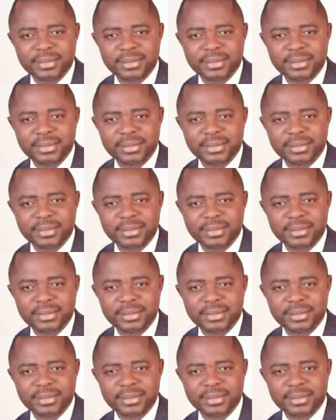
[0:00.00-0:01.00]

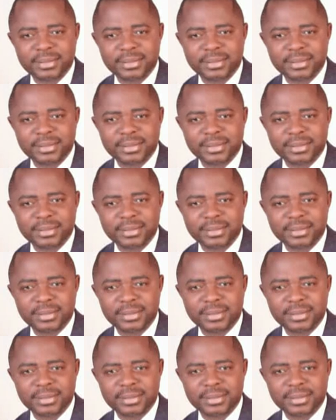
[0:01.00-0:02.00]

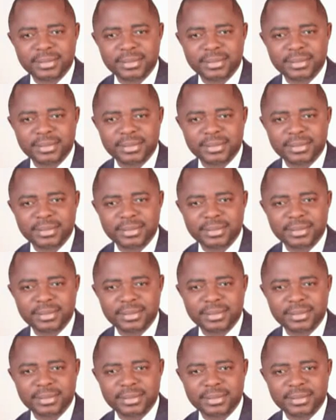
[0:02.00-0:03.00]

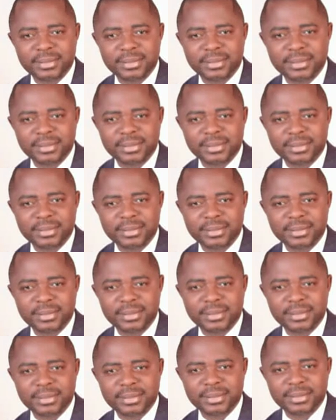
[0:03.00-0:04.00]

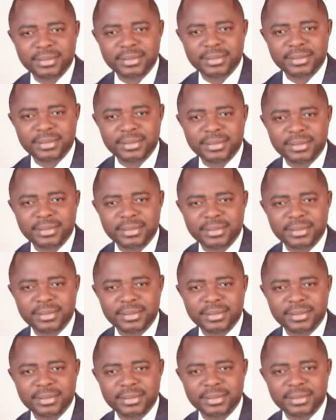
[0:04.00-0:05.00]

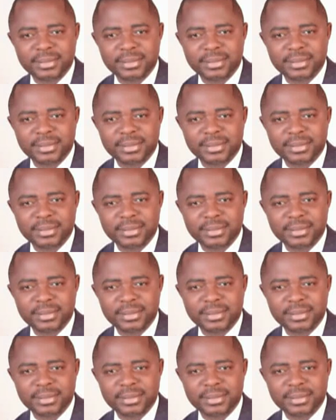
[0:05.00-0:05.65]
No words are spoken by the person on screen.